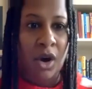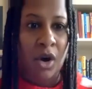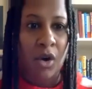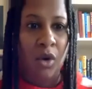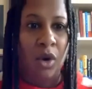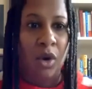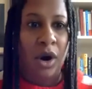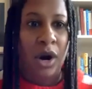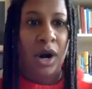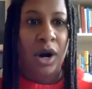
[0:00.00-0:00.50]

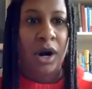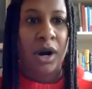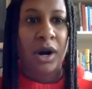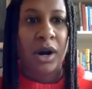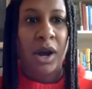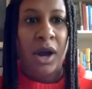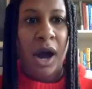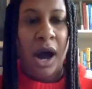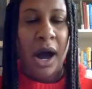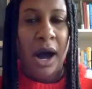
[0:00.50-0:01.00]

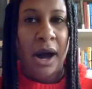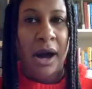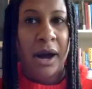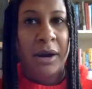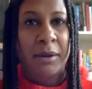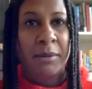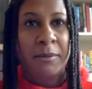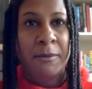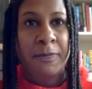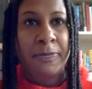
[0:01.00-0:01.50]
Or
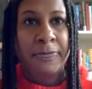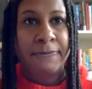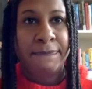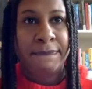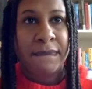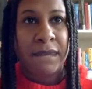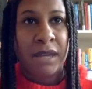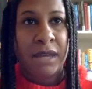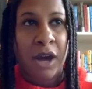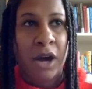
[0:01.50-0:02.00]

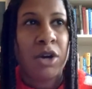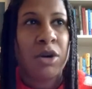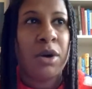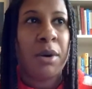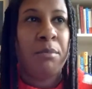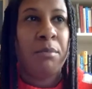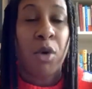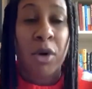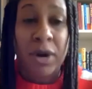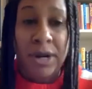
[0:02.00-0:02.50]
a
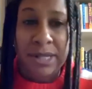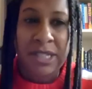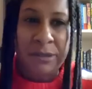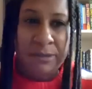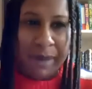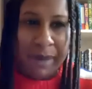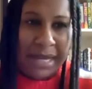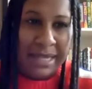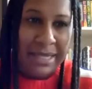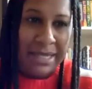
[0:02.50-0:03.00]
more
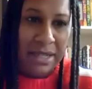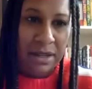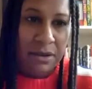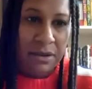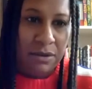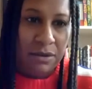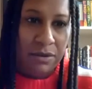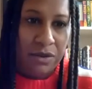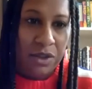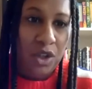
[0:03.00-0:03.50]

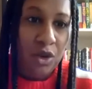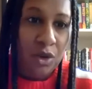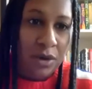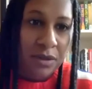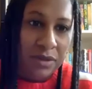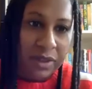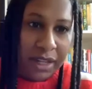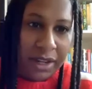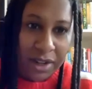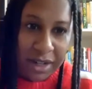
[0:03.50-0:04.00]
expansive view
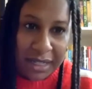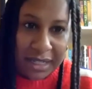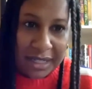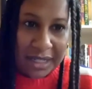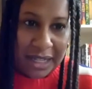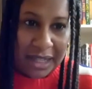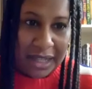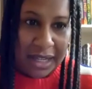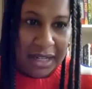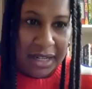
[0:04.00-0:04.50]
of
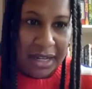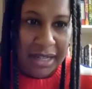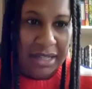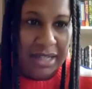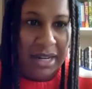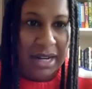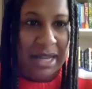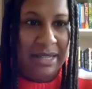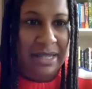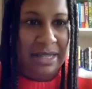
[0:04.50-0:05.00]
literacy that
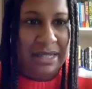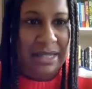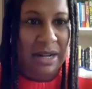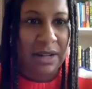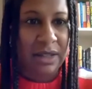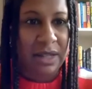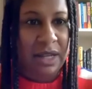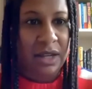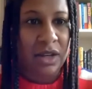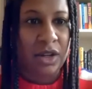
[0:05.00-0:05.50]
doesn't
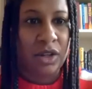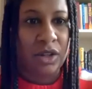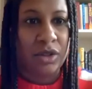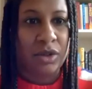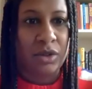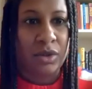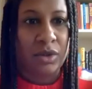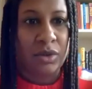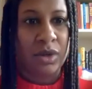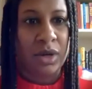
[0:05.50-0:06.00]
necessarily
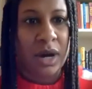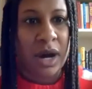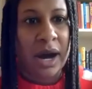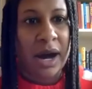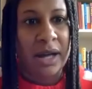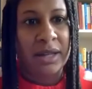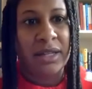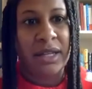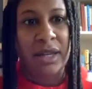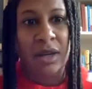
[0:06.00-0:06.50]
include
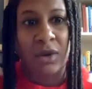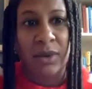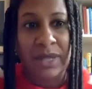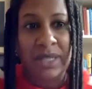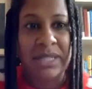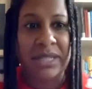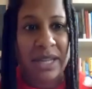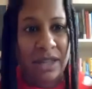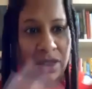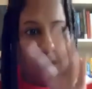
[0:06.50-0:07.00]

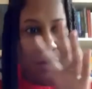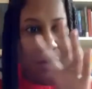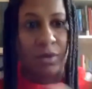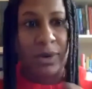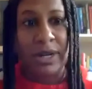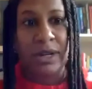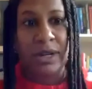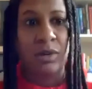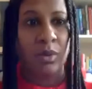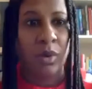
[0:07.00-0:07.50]
linguists, like the
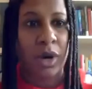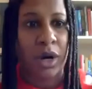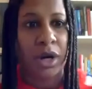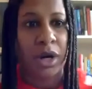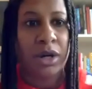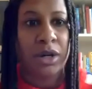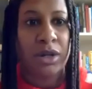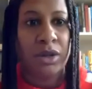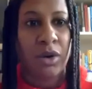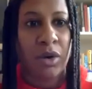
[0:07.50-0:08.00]
written
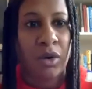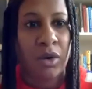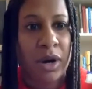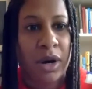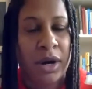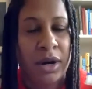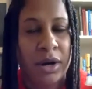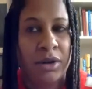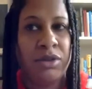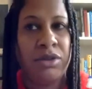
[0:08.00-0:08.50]
word
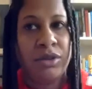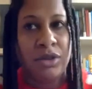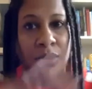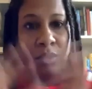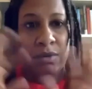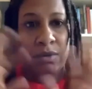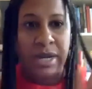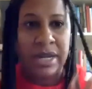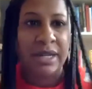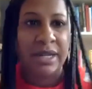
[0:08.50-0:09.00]
or the
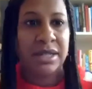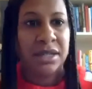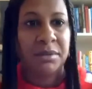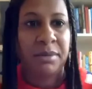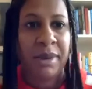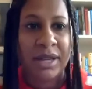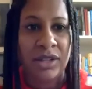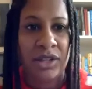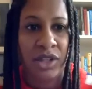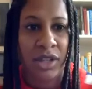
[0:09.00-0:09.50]
written
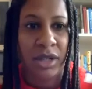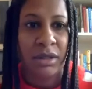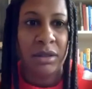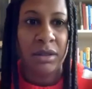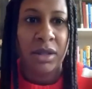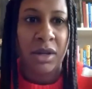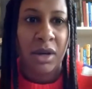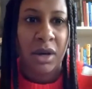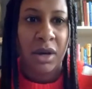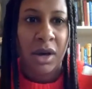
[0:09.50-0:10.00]
dimension.